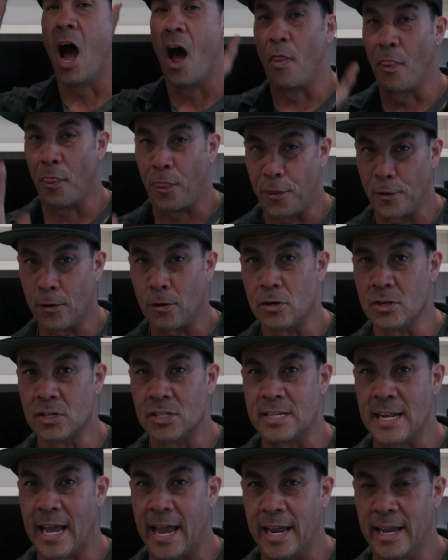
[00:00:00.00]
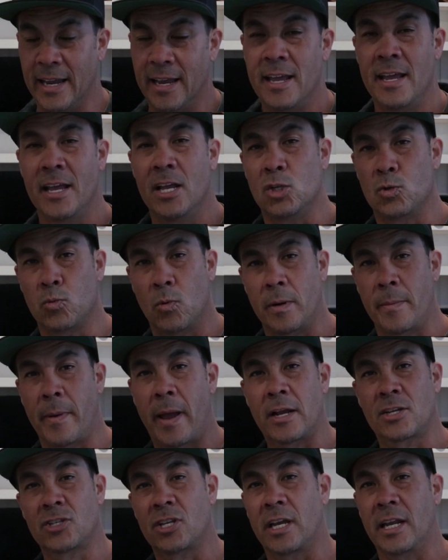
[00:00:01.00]
on Thursday is when I'm
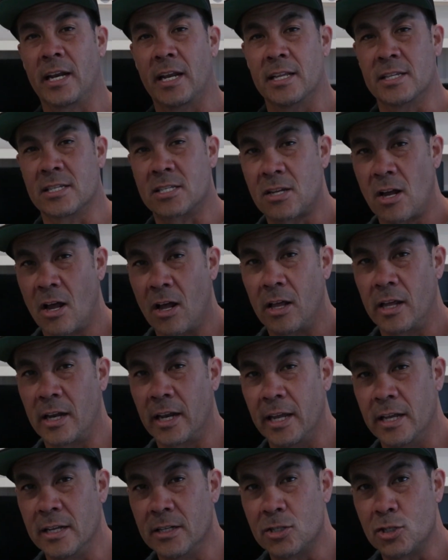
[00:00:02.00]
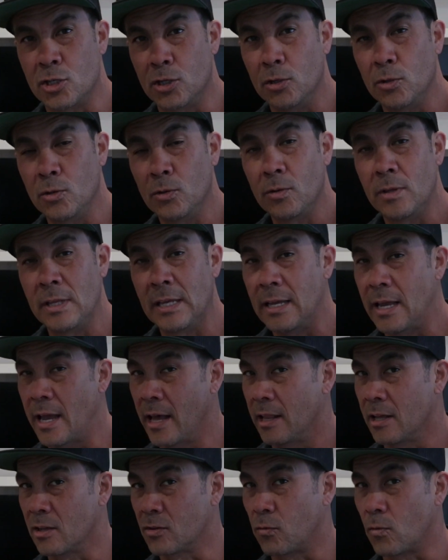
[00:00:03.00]
actually going to install it into the
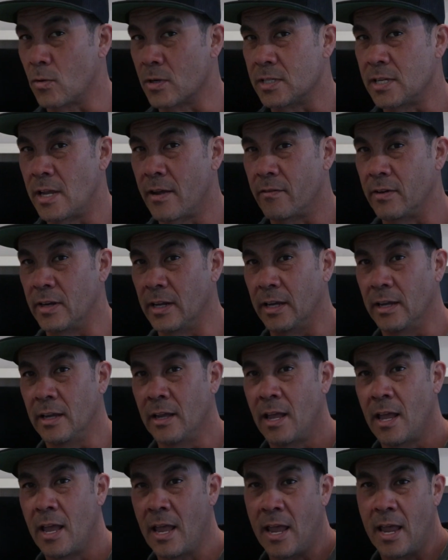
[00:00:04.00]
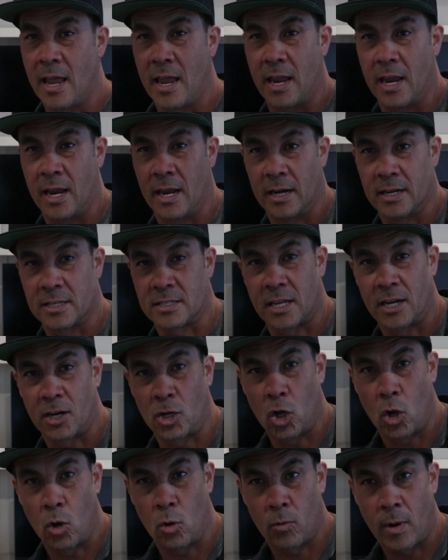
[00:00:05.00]
LX470. And it's going
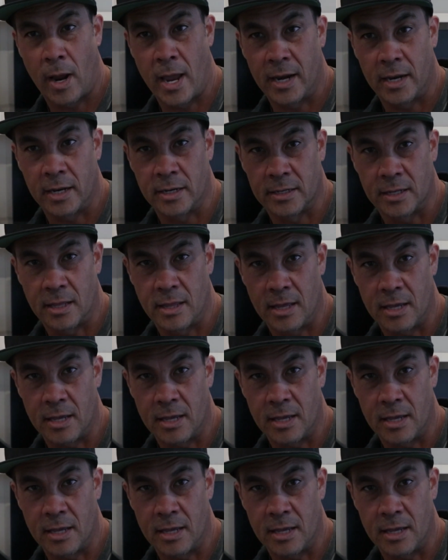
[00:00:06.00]
to go right into